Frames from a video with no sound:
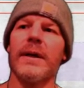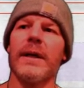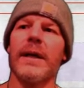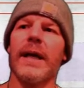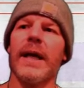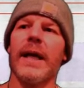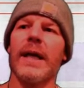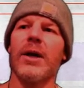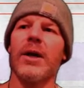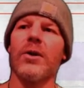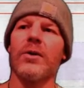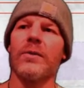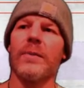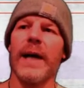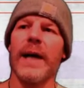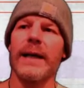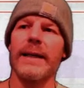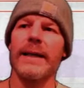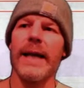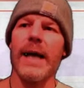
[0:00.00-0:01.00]
It goes
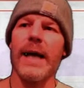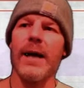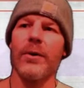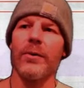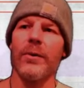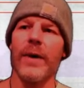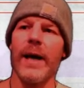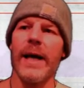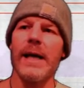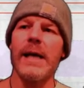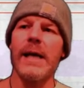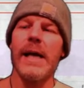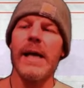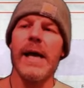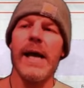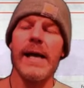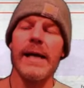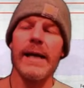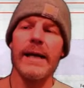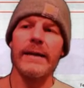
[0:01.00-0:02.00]
back down, right?
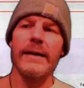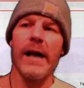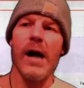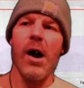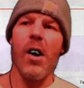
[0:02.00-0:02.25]
And as I